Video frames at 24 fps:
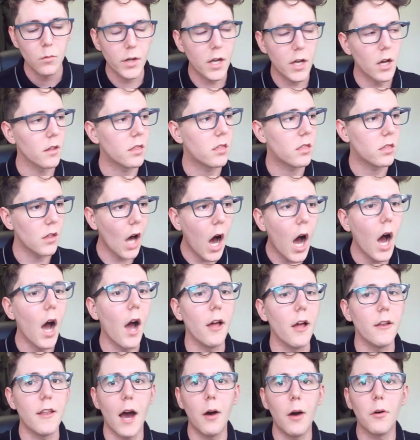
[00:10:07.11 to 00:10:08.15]
We got
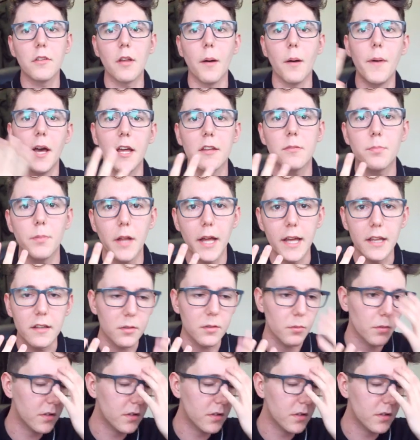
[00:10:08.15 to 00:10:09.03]
third. That was our best place.